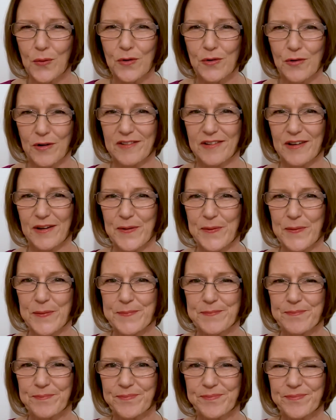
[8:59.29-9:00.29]
critical.
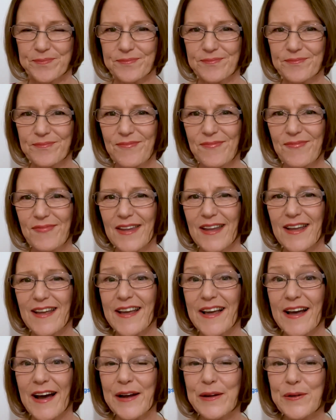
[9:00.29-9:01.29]

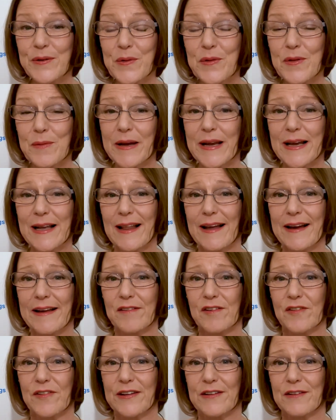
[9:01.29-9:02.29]
I know that my
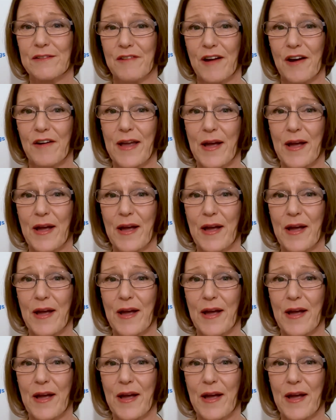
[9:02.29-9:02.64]
clients find it very